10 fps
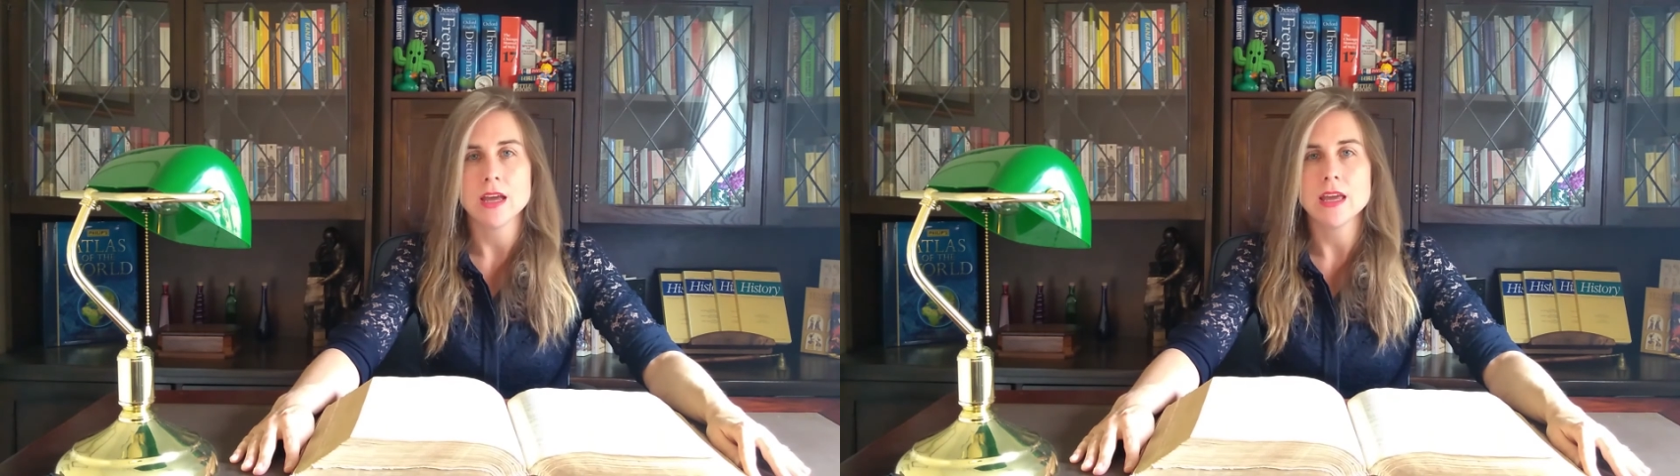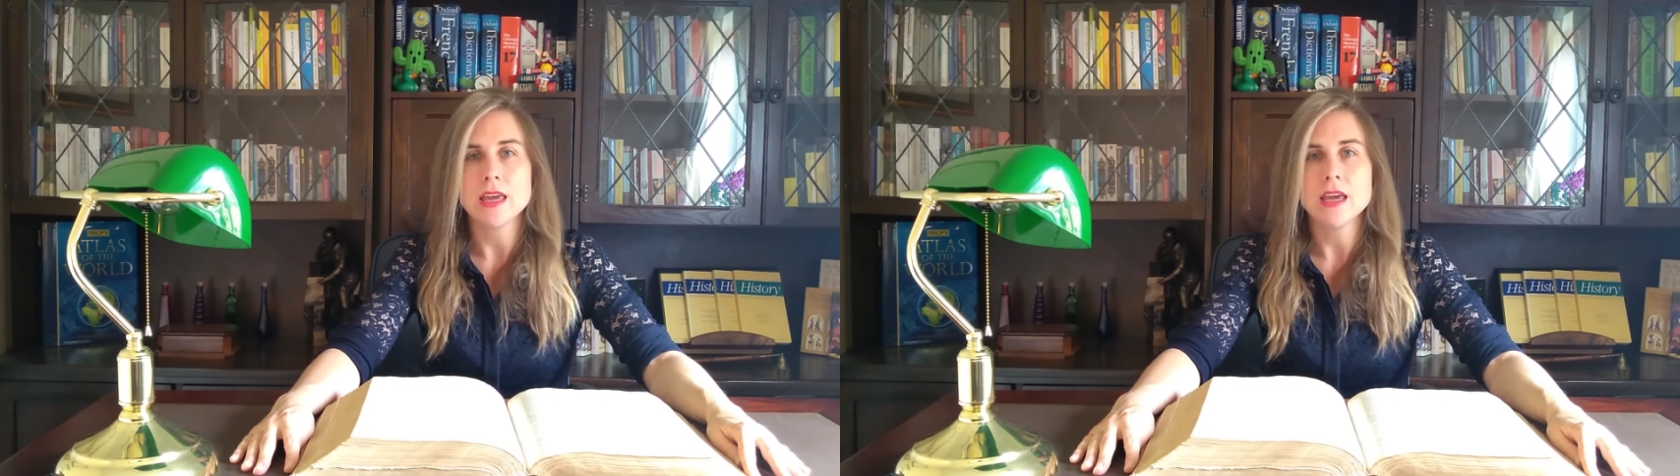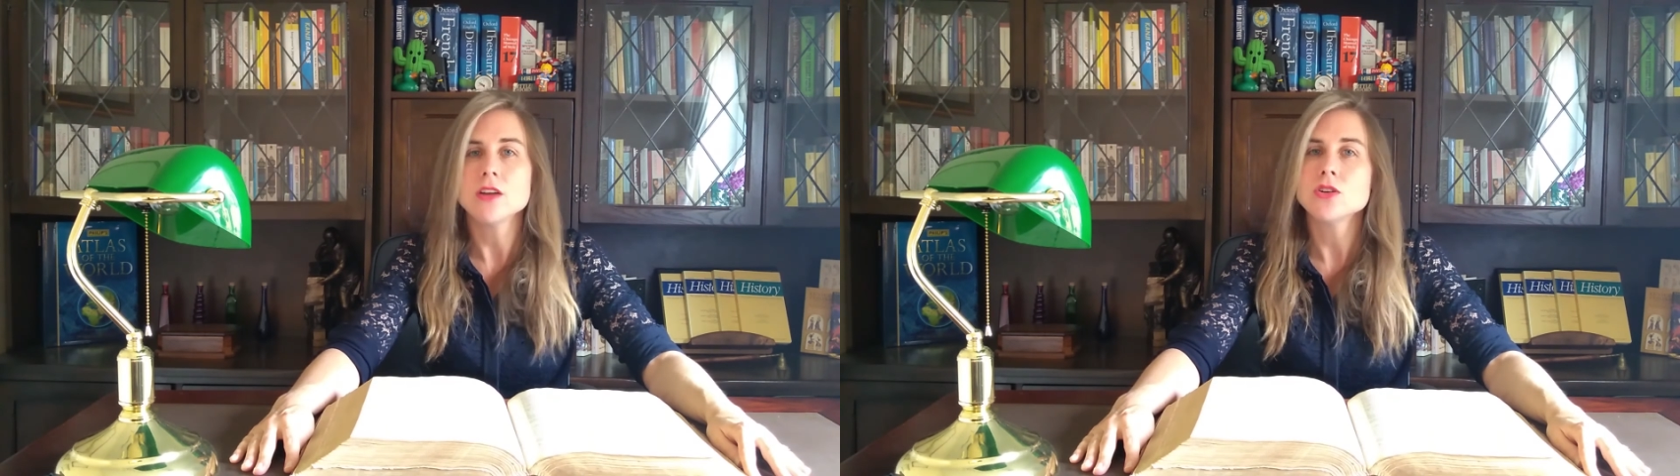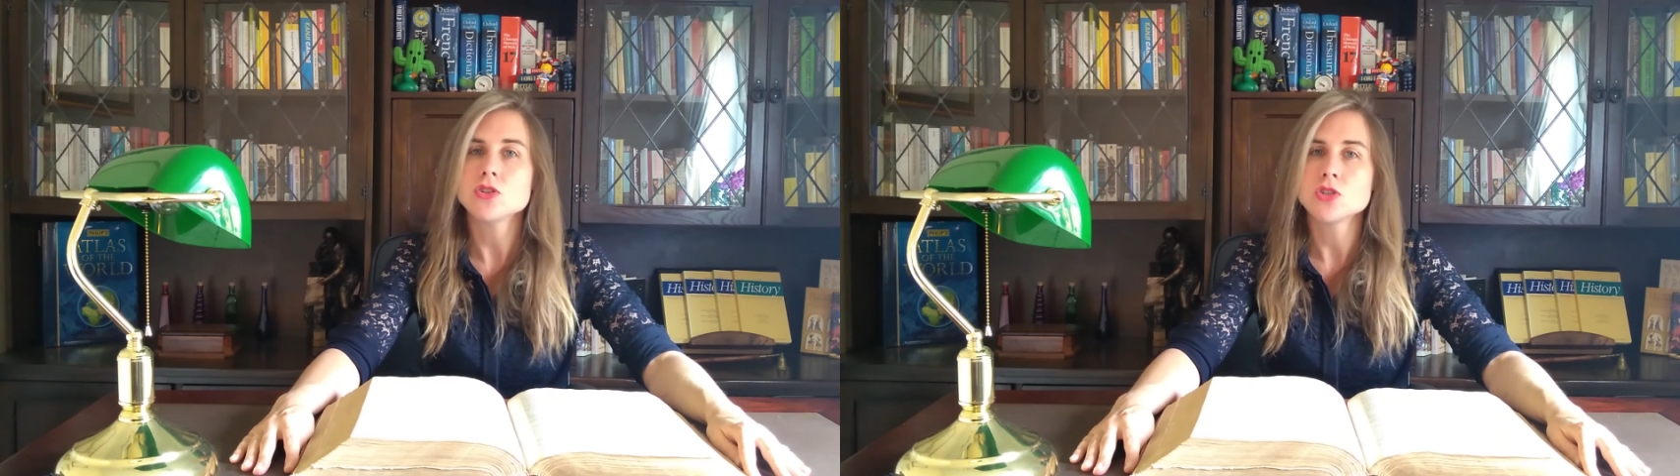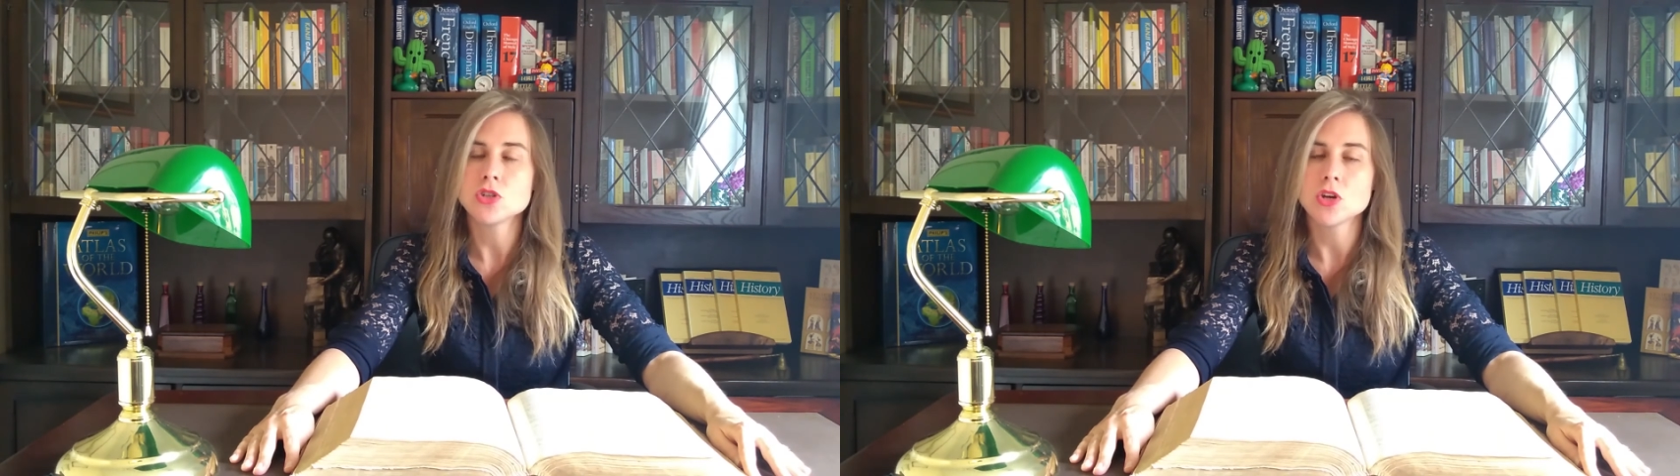He
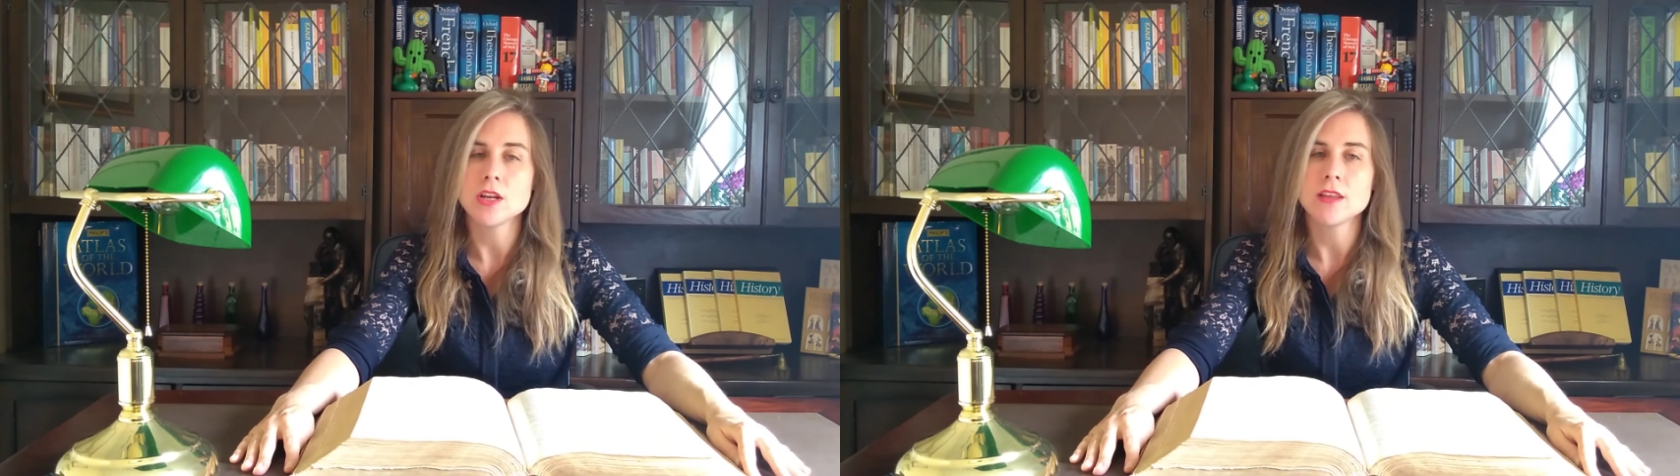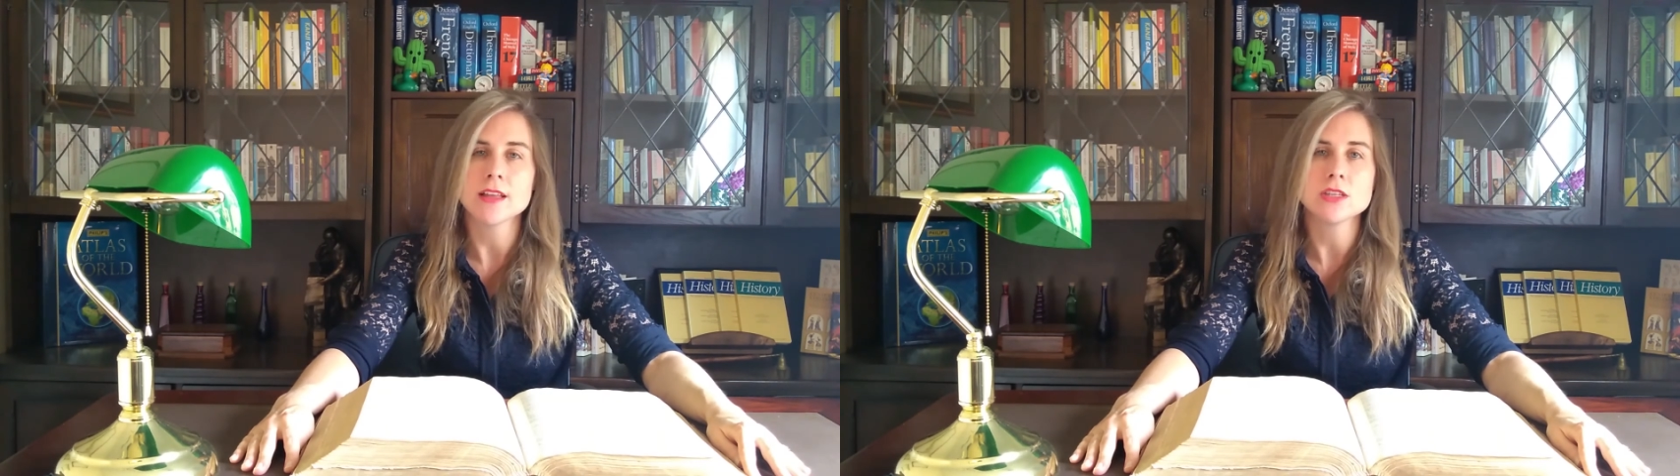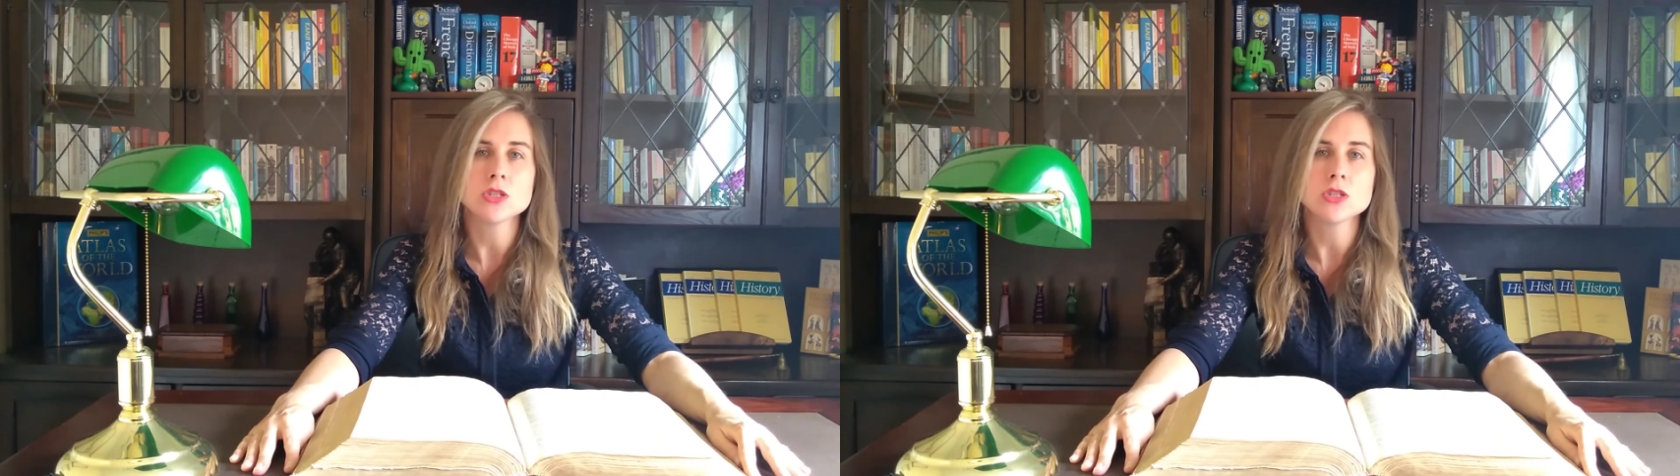understood that